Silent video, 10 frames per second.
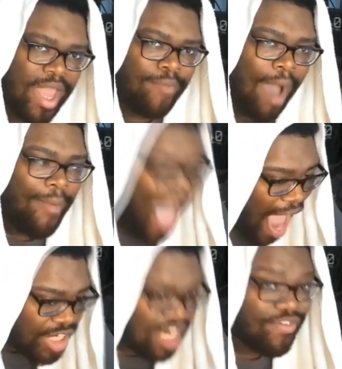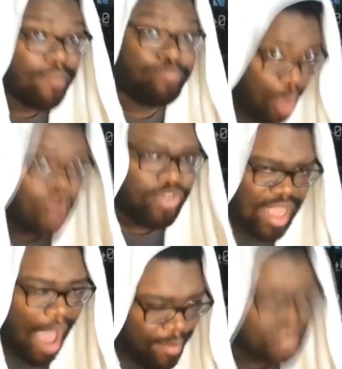Big Mom actually giving birth to
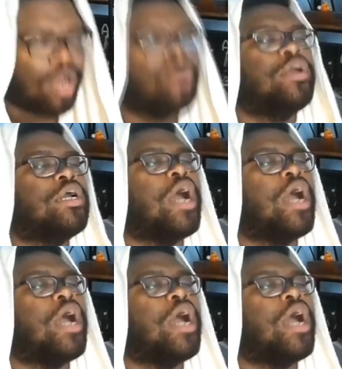Yamato,